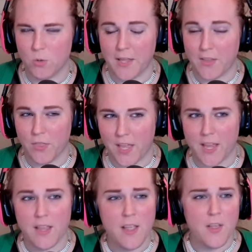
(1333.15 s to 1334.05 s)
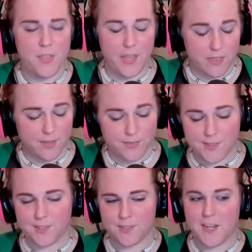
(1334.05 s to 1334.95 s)
know like they they think
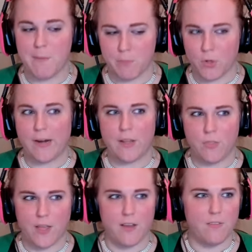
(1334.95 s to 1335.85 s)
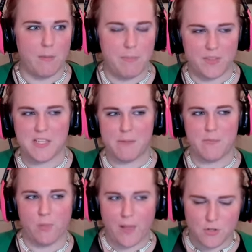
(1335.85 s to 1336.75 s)
this is a temporary thing that by the time
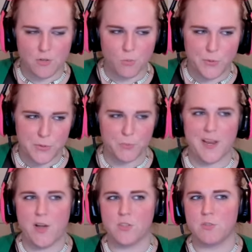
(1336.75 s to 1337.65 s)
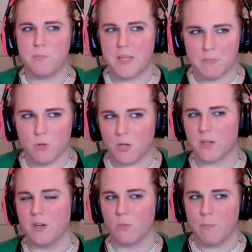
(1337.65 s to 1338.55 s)
the election rolls around people
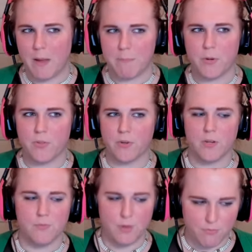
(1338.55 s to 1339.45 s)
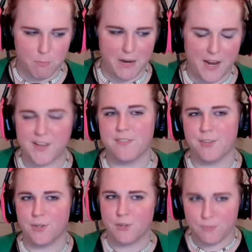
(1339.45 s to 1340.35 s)
aren't going to remember they're going to vote for
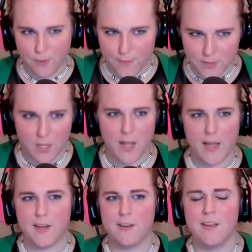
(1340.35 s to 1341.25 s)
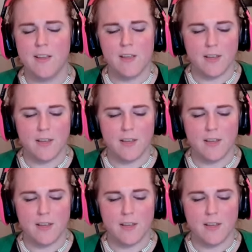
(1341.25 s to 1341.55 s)
biden they're going to fall in line